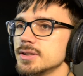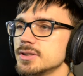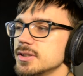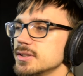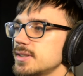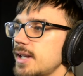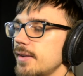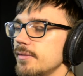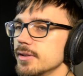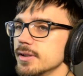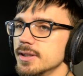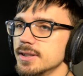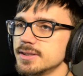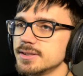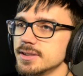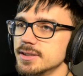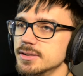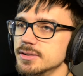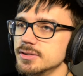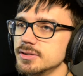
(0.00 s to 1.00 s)
just have a
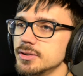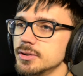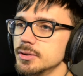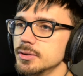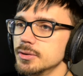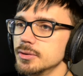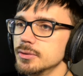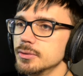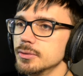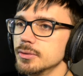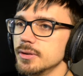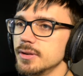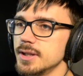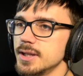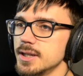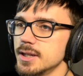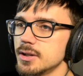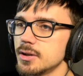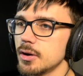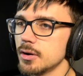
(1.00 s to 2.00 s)
listen to
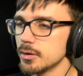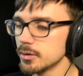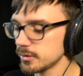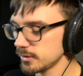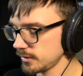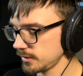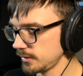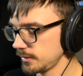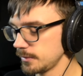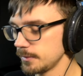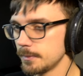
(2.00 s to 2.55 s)
the chords.